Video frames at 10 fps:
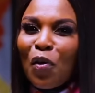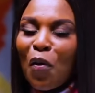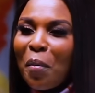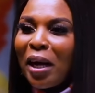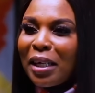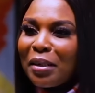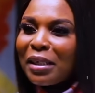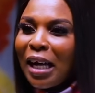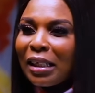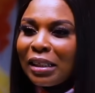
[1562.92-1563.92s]
to call my
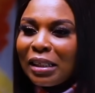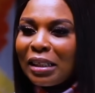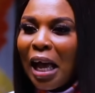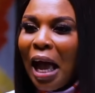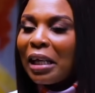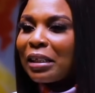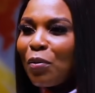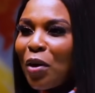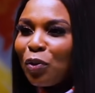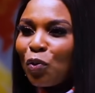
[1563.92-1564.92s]
aunties. I
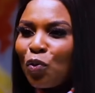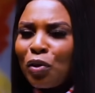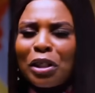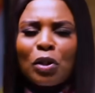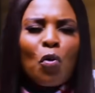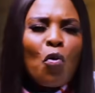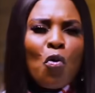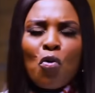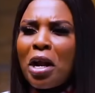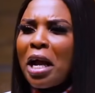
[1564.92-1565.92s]
said, where is Ogudu? They said,
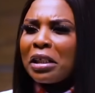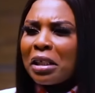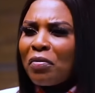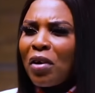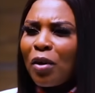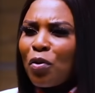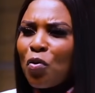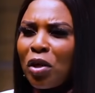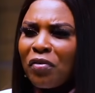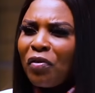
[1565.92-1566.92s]
oh, nice area.
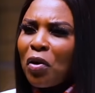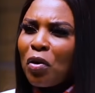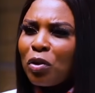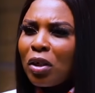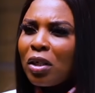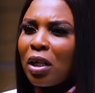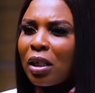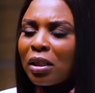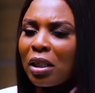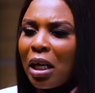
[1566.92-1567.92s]
Don't worry, if you are coming to Nigeria,
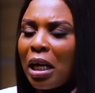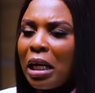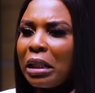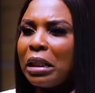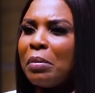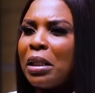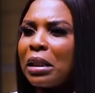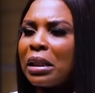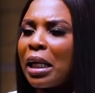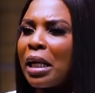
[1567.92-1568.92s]
you can stay there. The
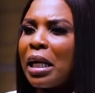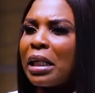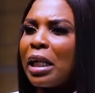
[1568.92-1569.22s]
minute he said,